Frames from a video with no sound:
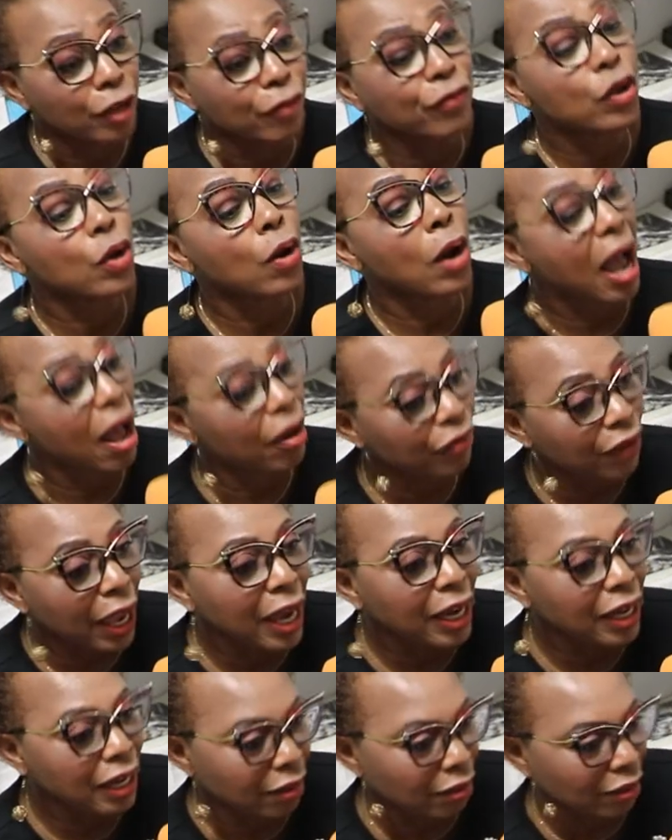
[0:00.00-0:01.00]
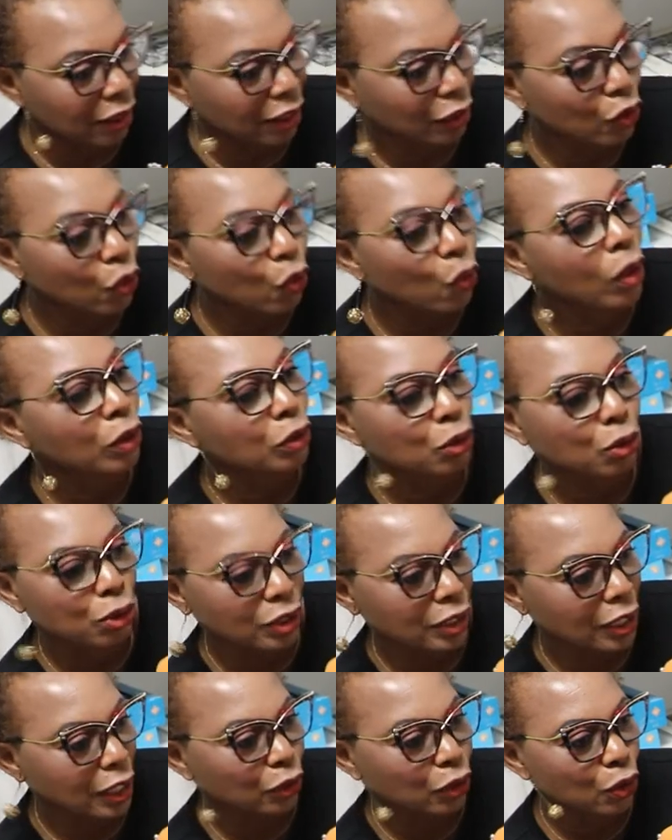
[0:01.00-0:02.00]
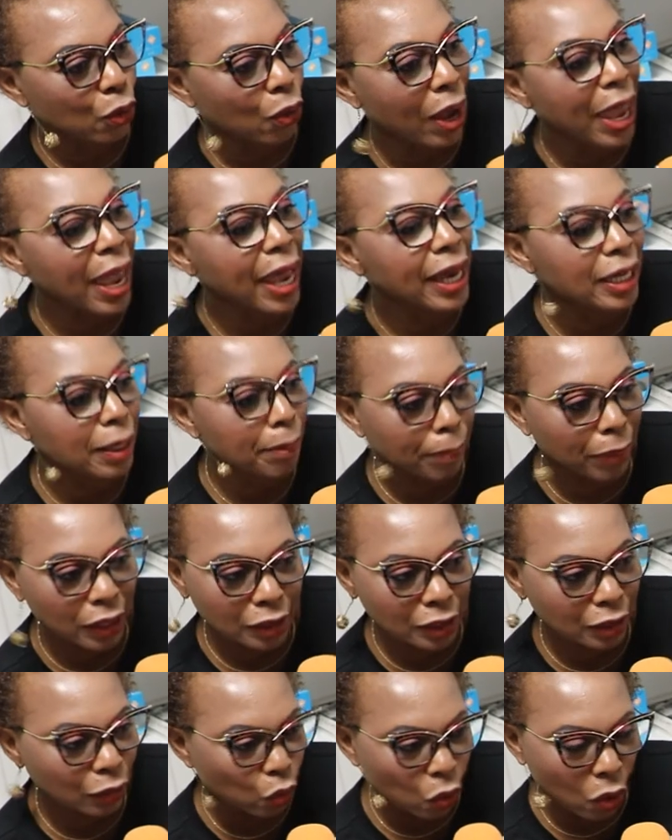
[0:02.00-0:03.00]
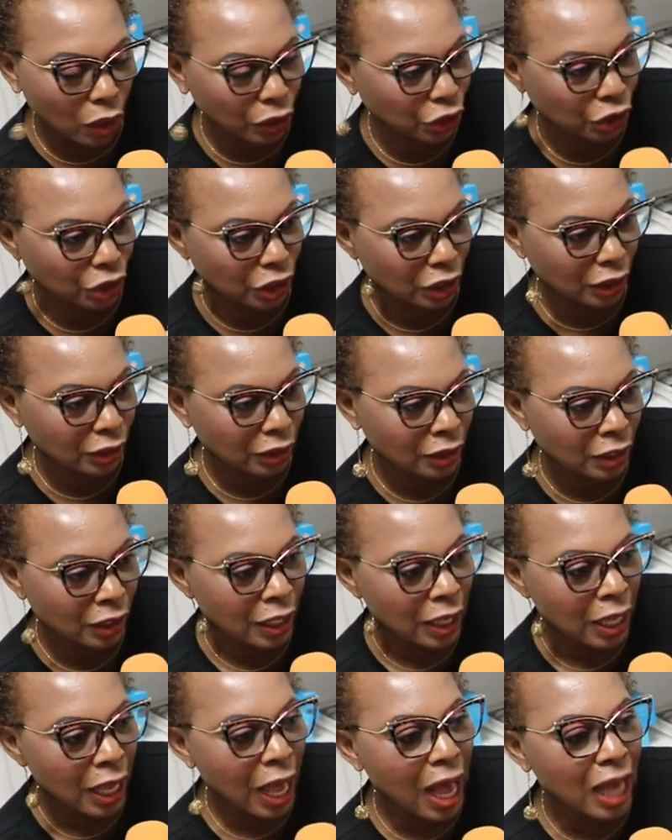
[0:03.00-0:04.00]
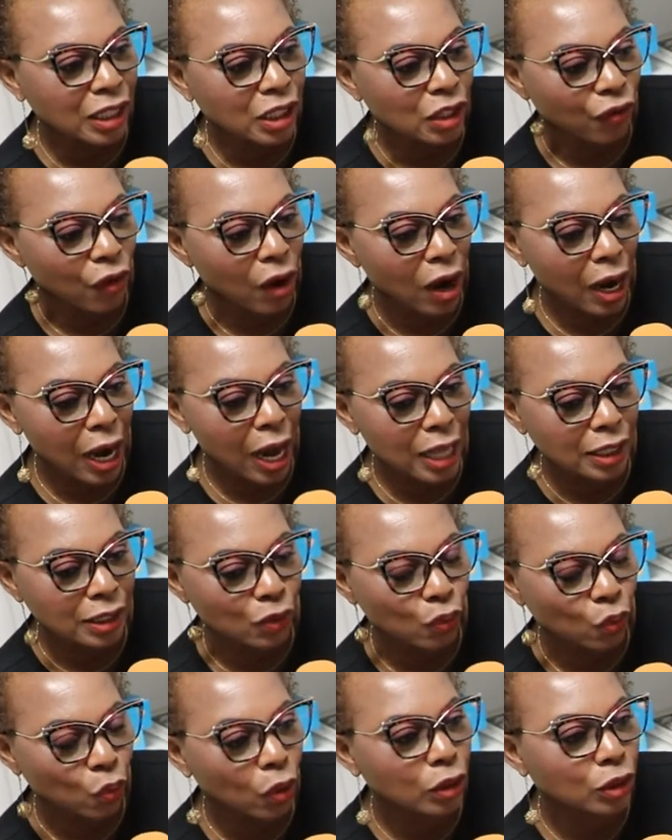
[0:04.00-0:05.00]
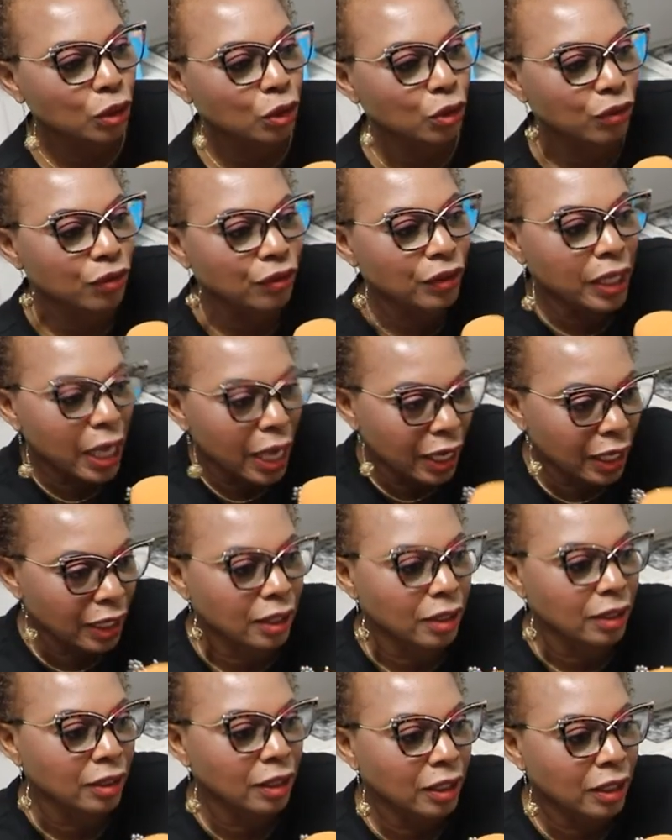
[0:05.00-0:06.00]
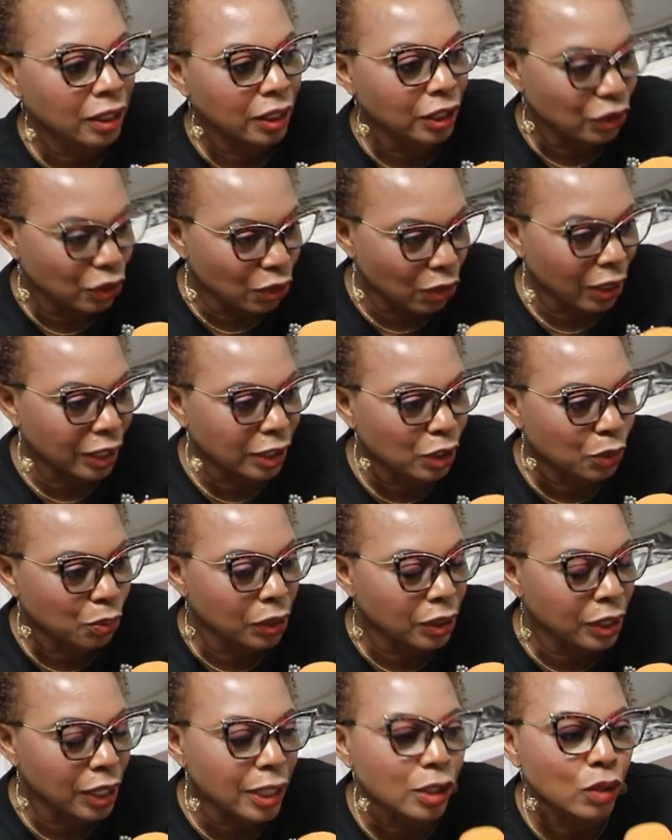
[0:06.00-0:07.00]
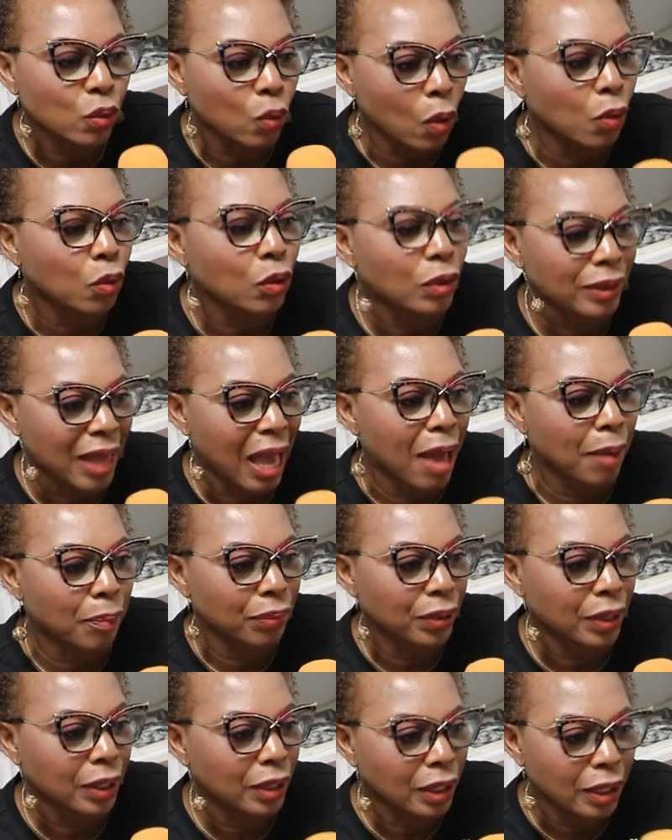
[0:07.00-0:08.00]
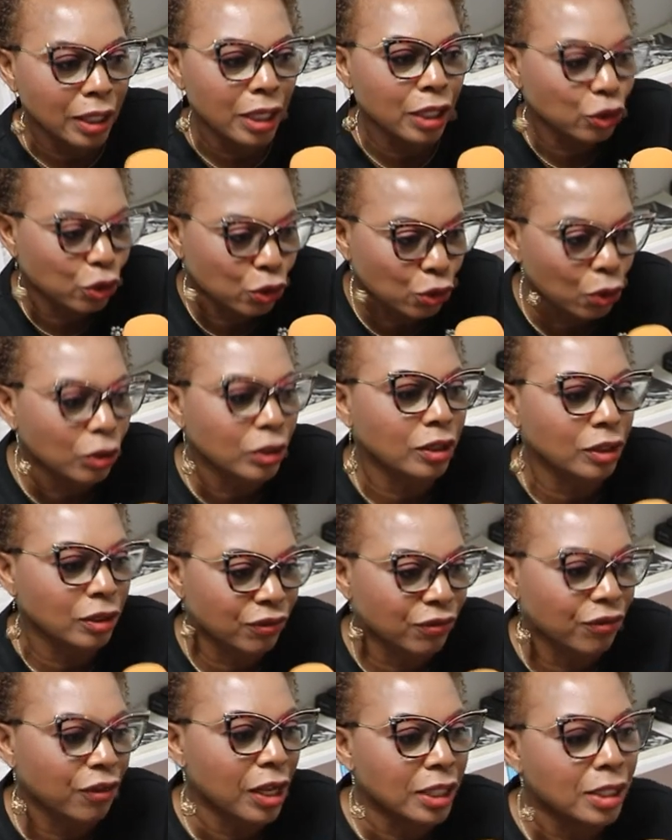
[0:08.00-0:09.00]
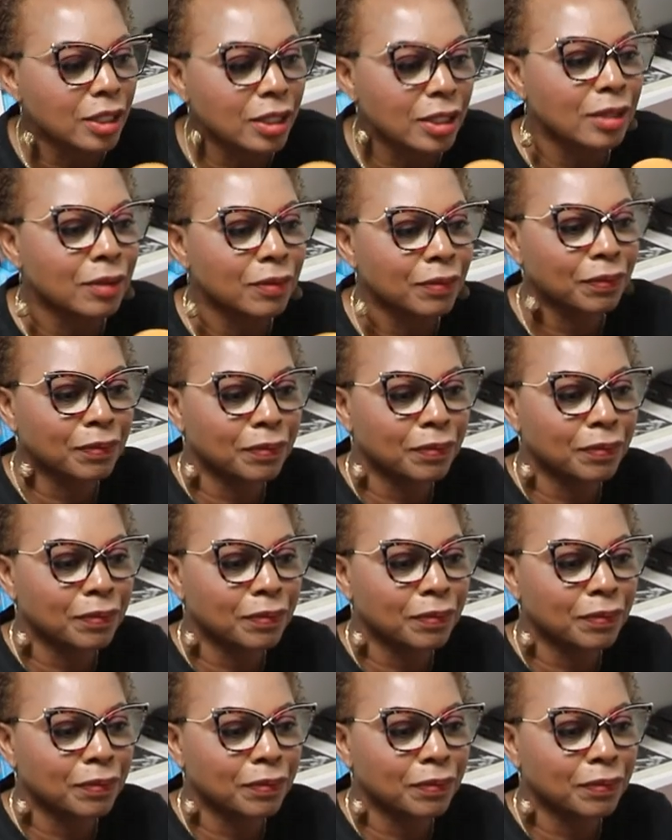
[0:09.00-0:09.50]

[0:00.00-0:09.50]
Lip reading: If you have anything you want to say to anybody watching, as far as what you've gained in your experience, what would that be in a short phrase?